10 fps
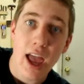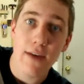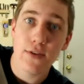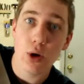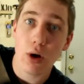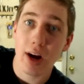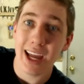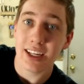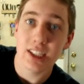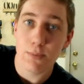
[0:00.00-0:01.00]
if you are
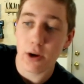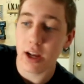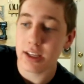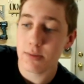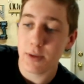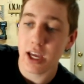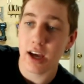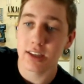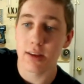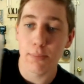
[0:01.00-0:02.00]
inexperienced,
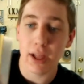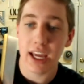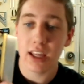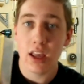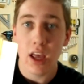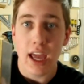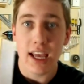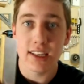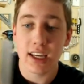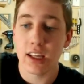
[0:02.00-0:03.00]
because the blade
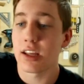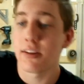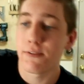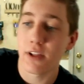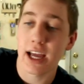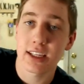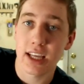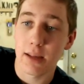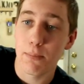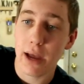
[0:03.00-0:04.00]
isn't going to deflect
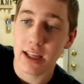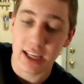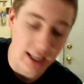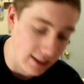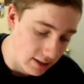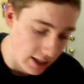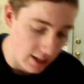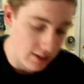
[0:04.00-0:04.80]
and bend easily.